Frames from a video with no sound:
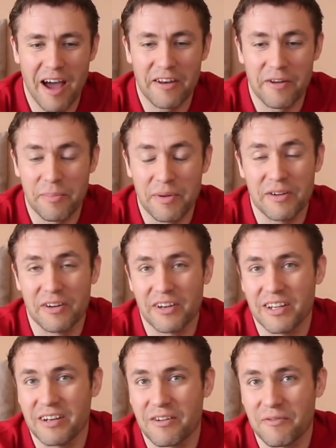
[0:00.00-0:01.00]
had
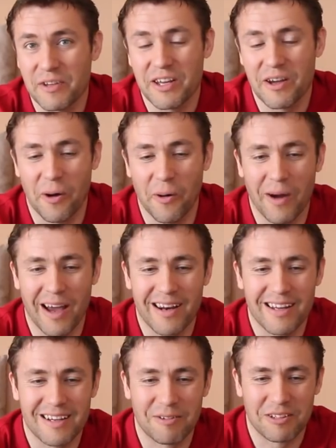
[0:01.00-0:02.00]
appeared in a video
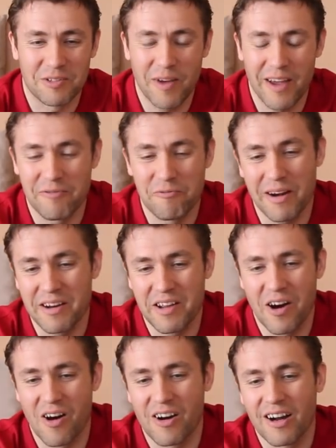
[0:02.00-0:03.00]
and he was very very
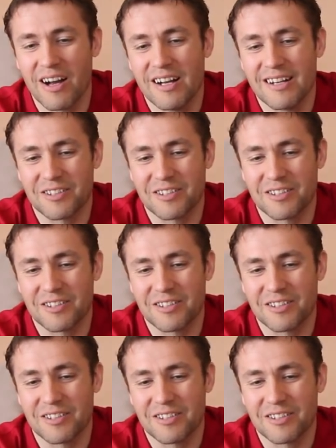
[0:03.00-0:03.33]
young